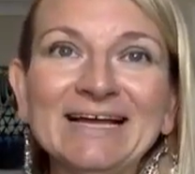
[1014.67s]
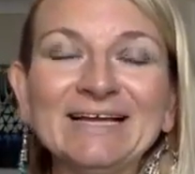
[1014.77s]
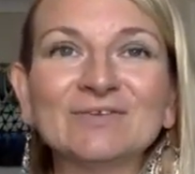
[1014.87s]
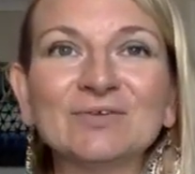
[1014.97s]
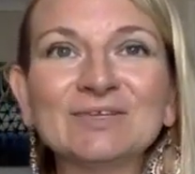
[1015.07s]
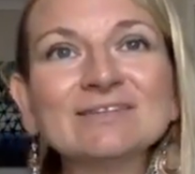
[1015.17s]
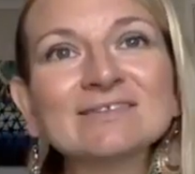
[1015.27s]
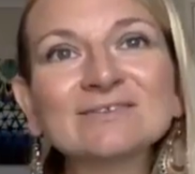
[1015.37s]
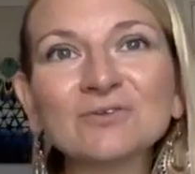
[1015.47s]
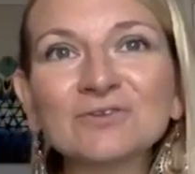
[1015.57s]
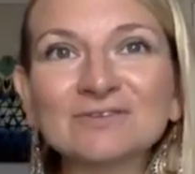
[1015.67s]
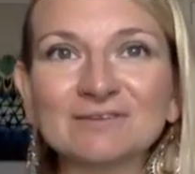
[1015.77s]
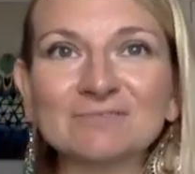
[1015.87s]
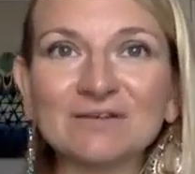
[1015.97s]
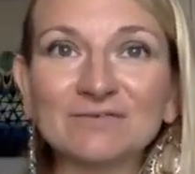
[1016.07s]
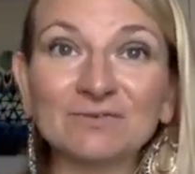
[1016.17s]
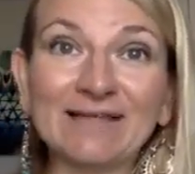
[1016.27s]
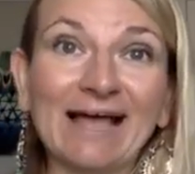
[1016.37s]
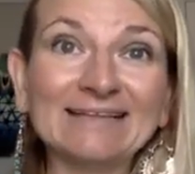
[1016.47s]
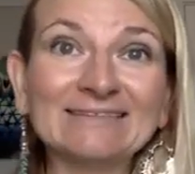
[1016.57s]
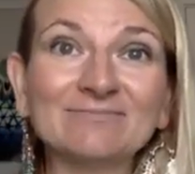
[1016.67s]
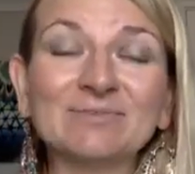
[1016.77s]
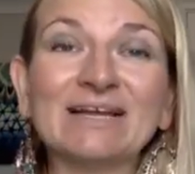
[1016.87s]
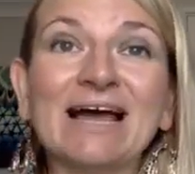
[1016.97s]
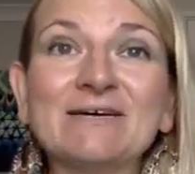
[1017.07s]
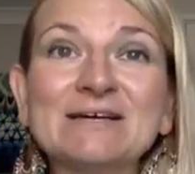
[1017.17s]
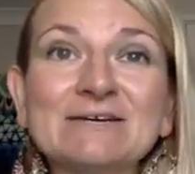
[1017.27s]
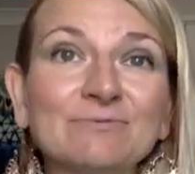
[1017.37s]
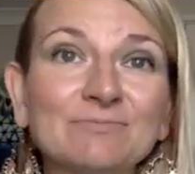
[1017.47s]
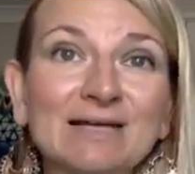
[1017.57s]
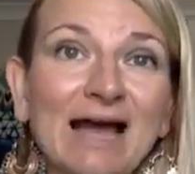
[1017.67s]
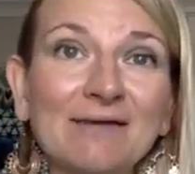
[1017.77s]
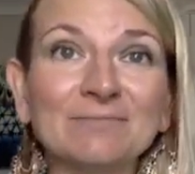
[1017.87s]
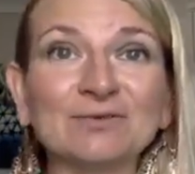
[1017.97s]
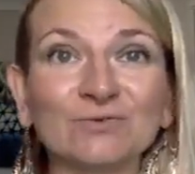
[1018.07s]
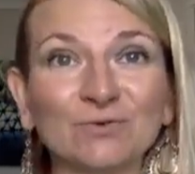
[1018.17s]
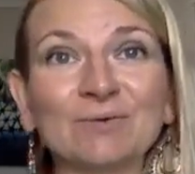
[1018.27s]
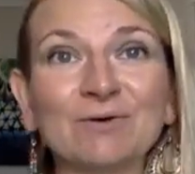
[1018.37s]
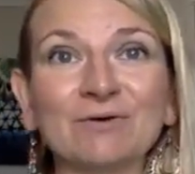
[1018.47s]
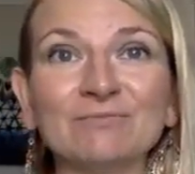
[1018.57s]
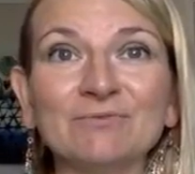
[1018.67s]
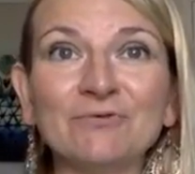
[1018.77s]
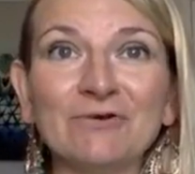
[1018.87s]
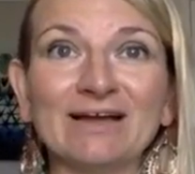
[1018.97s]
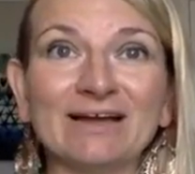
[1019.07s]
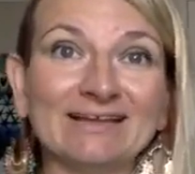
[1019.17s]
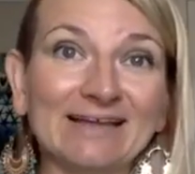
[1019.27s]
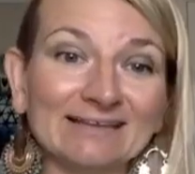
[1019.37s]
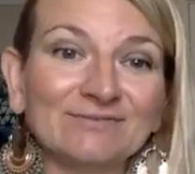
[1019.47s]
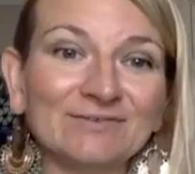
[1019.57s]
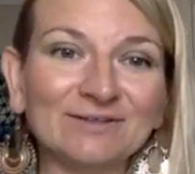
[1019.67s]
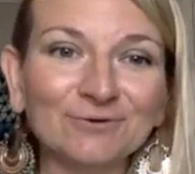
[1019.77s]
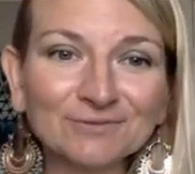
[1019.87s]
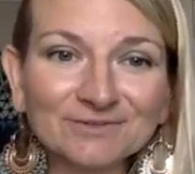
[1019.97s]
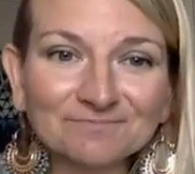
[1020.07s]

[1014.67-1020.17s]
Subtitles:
So this is not the subject for that, but I will be happy to talk about Lemuria in other videos.